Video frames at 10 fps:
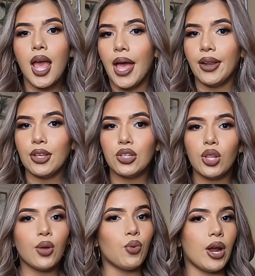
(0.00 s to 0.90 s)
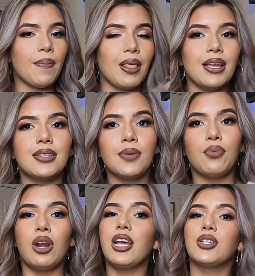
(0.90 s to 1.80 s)
And also like where I place the
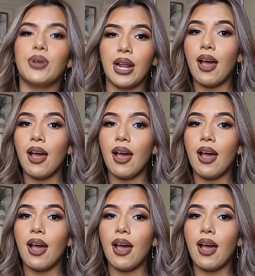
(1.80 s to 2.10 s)
blush right